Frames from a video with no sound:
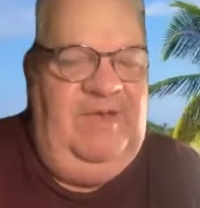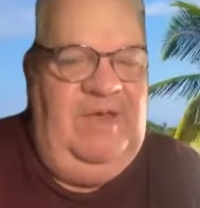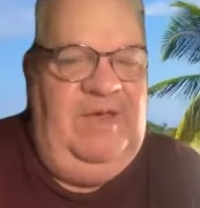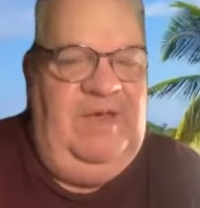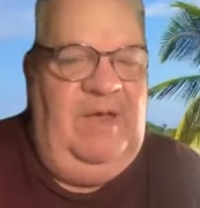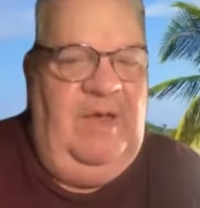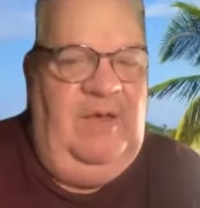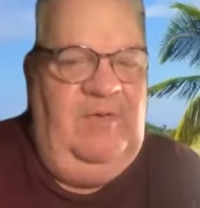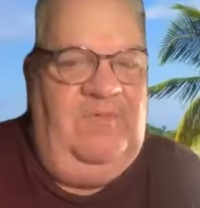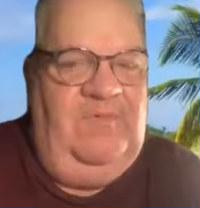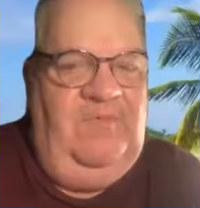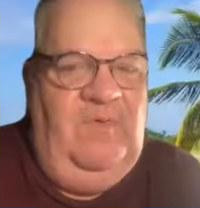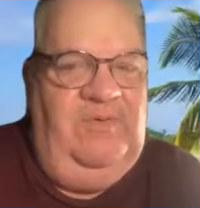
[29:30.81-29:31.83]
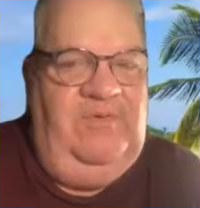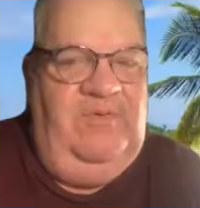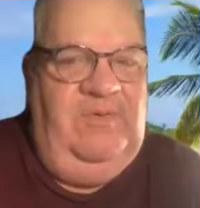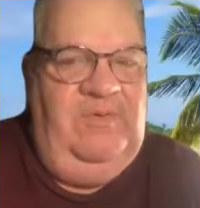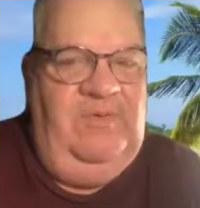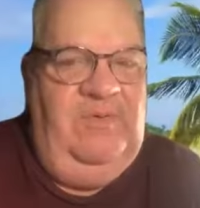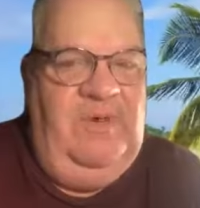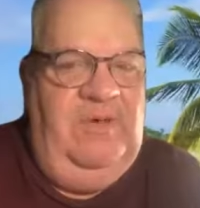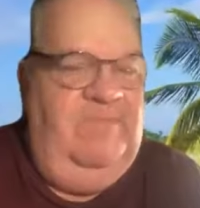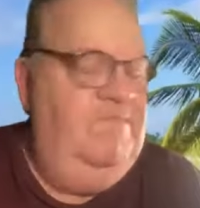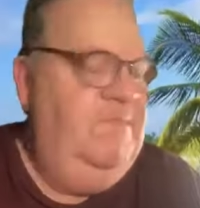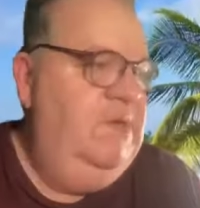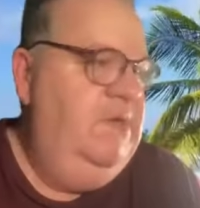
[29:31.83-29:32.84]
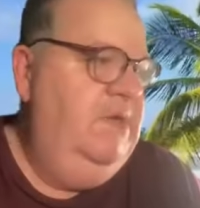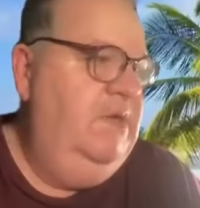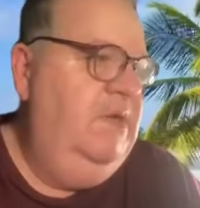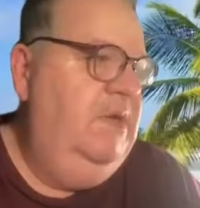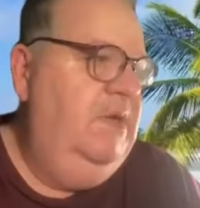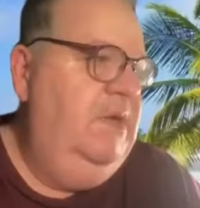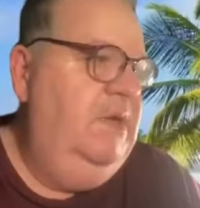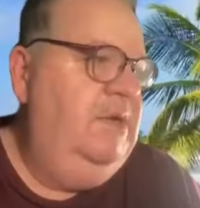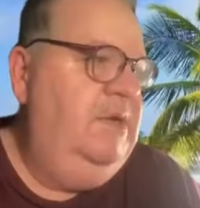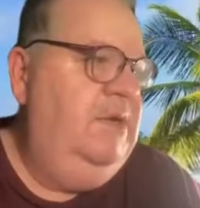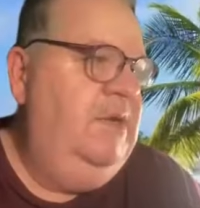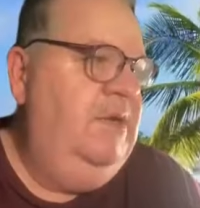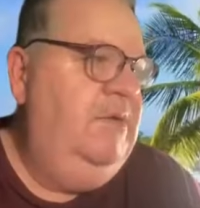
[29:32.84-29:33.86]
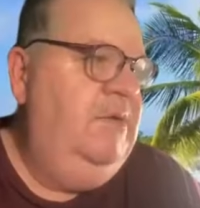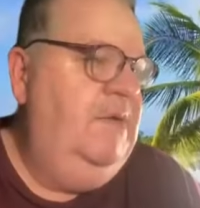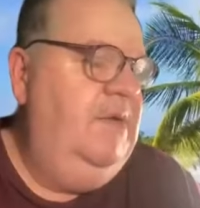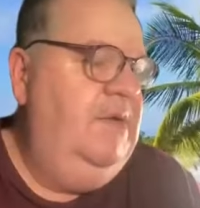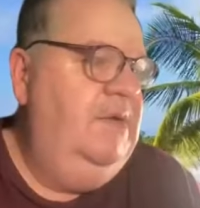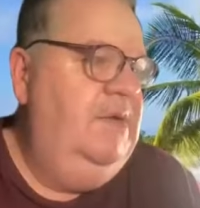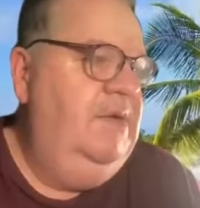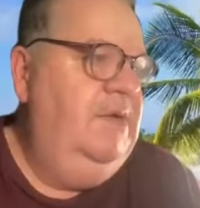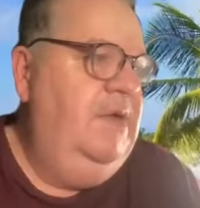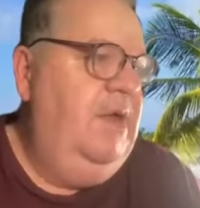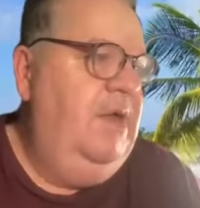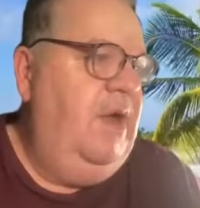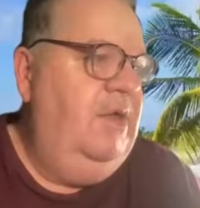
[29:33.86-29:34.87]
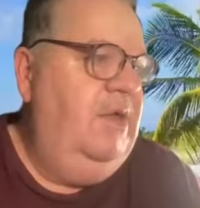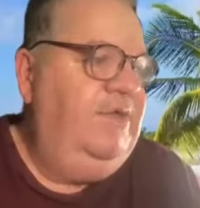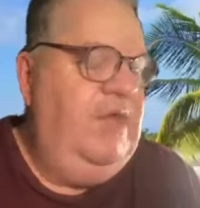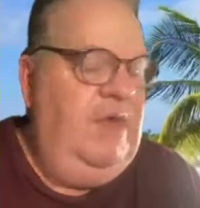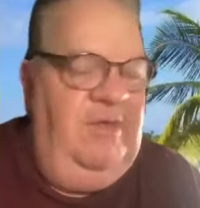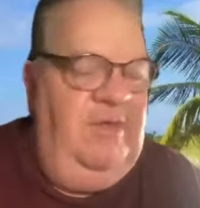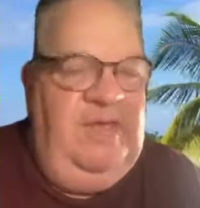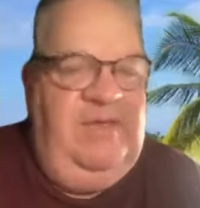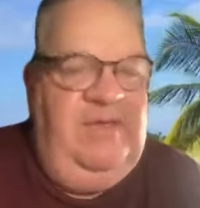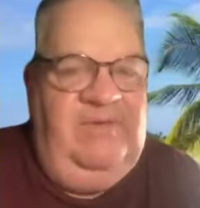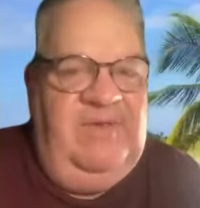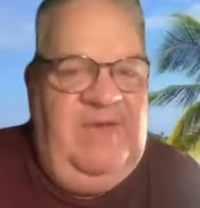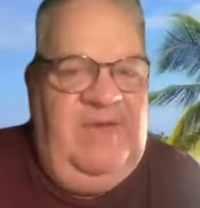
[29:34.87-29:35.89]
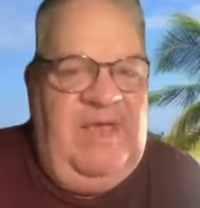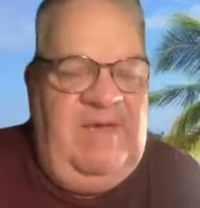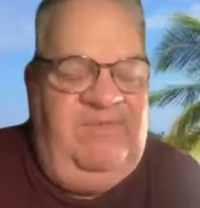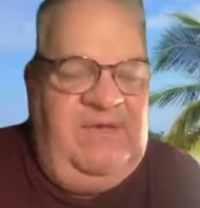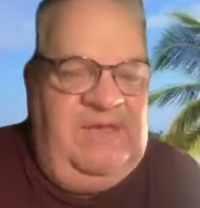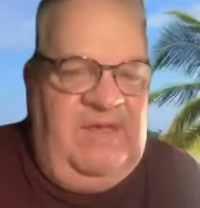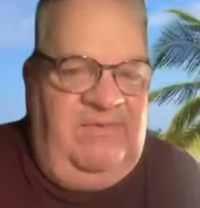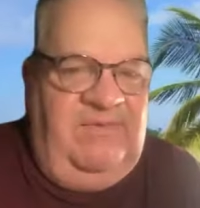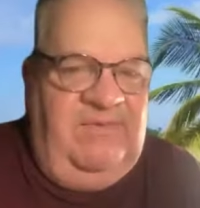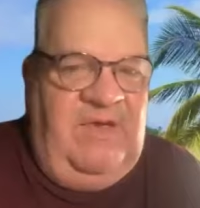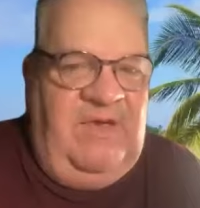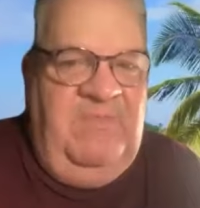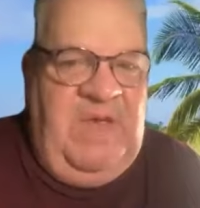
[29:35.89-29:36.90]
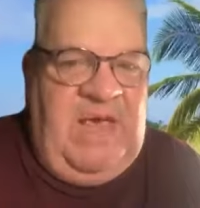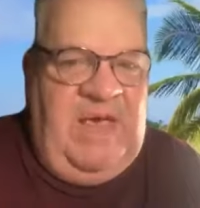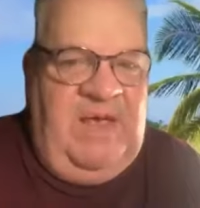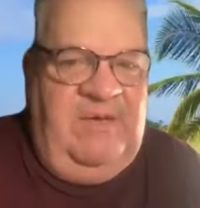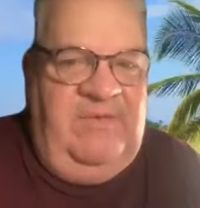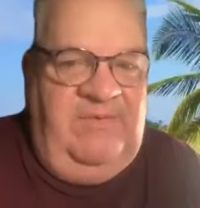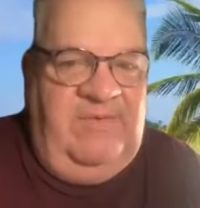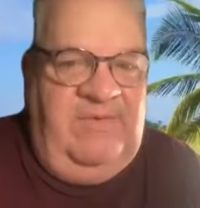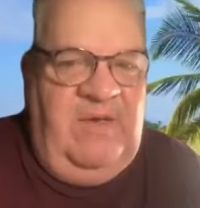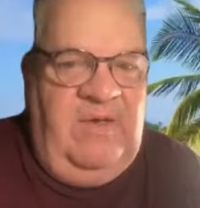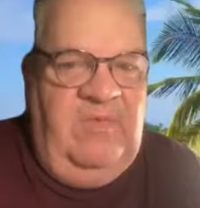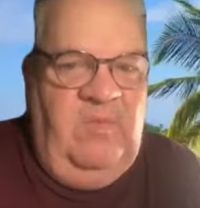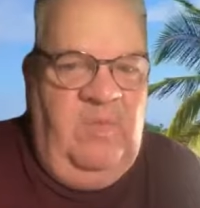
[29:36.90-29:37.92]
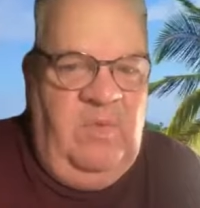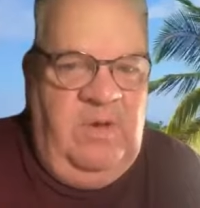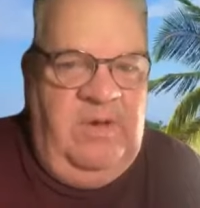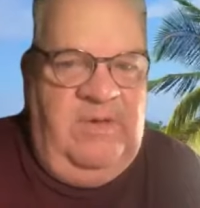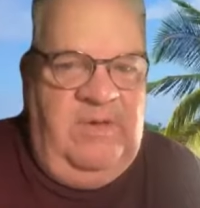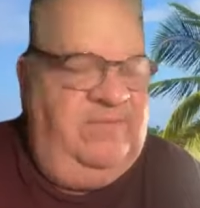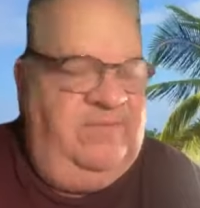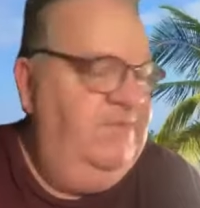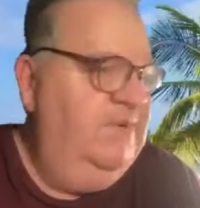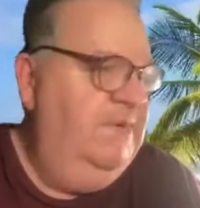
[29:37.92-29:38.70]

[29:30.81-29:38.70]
I look forward to, you know, I think it's going to have to get so bad and so worse